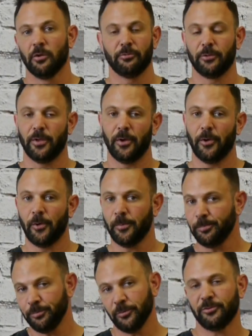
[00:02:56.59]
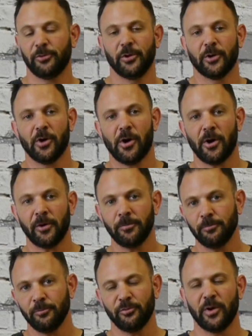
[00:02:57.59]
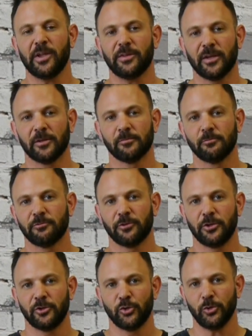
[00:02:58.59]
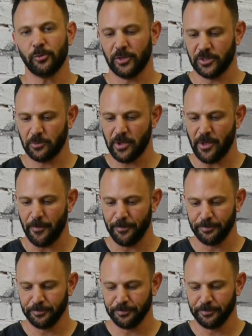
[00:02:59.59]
for the home, for your car, for anything. For your jewelry as well.